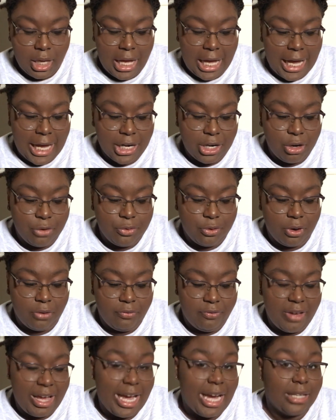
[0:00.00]
I know for a
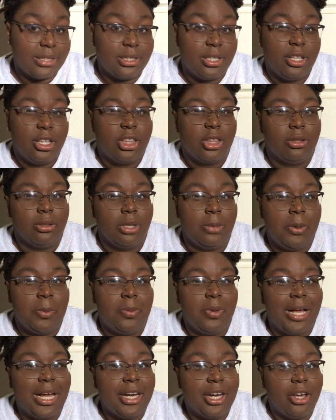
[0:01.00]
fact, three
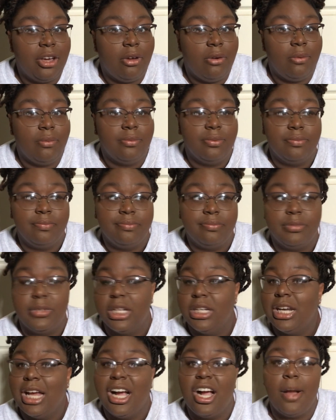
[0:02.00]
people I know
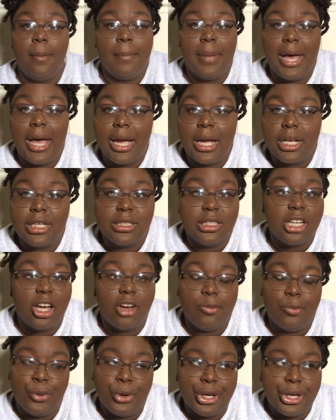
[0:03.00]
did not come back
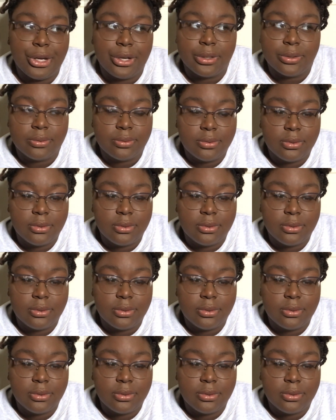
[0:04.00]
sophomore year,